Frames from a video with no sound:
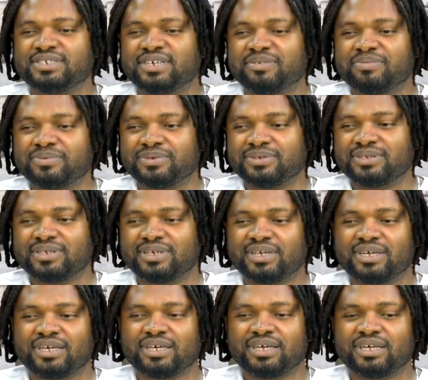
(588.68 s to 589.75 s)
happen. Oh, you
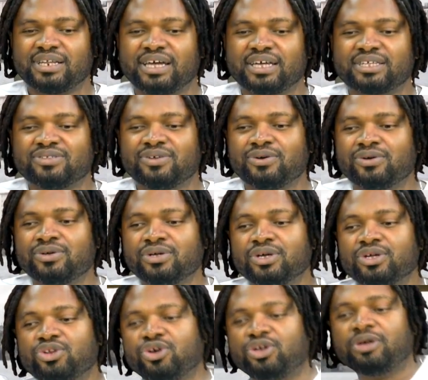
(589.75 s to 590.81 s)
gotta uh, give me like, generic no, answer
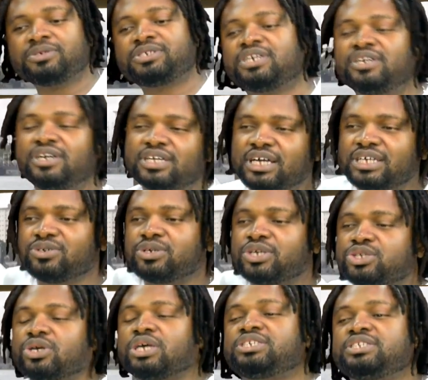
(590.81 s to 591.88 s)
now. No, not uh -huh. generic. Uh-huh. Answer. Okay,
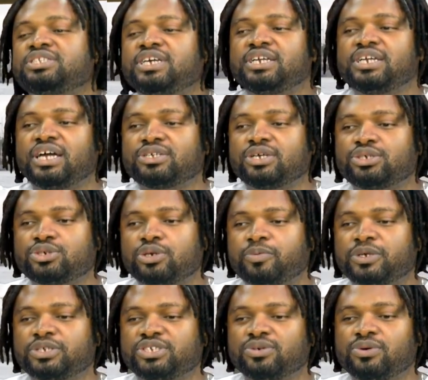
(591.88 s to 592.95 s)
so as a day now, just drop
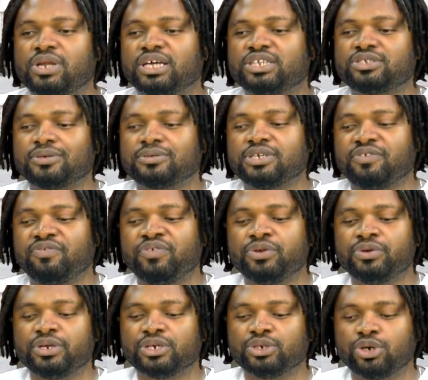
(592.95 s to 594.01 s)
one single. I just see the
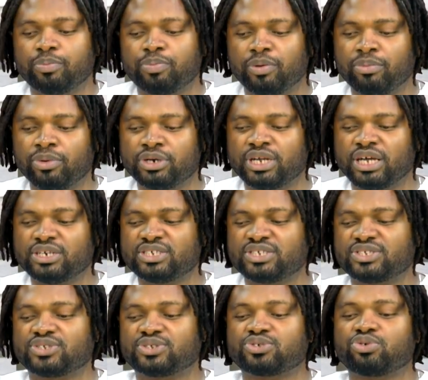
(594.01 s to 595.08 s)
video they drop on Monday. They're
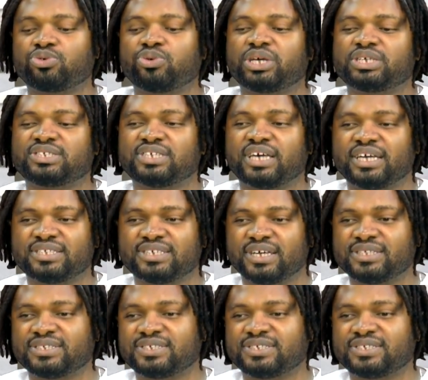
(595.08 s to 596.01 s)
so excited.